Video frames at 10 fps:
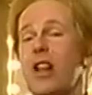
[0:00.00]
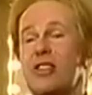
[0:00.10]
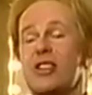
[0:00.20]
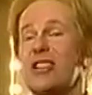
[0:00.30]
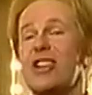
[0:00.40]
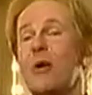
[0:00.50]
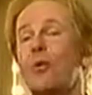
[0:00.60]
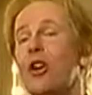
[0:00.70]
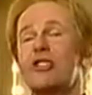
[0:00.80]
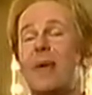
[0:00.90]
That's how
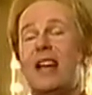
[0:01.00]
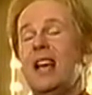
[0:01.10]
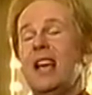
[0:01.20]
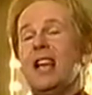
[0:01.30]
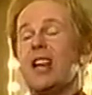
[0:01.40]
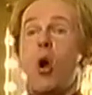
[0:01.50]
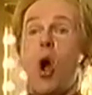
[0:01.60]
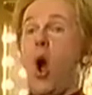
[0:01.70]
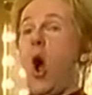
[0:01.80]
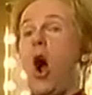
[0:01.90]
it works. I mean, you
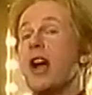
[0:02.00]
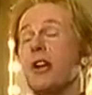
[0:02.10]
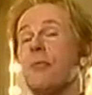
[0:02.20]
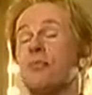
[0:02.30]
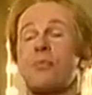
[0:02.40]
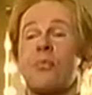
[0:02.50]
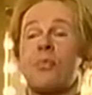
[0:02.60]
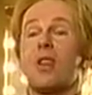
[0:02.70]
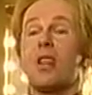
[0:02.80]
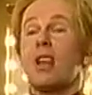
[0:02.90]
know,
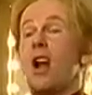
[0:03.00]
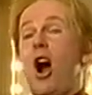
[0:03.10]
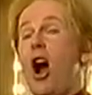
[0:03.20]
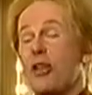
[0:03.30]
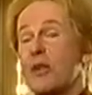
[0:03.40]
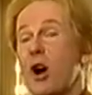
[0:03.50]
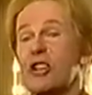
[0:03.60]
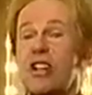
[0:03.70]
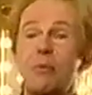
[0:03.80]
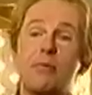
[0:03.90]
I think my
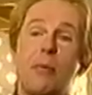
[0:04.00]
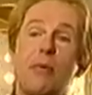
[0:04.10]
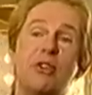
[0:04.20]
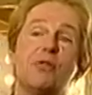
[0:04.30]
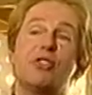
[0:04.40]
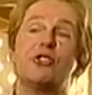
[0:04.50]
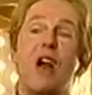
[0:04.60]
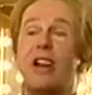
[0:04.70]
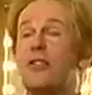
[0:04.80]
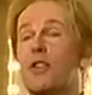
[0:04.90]
sound was probably a bit too
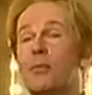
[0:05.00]
Australian for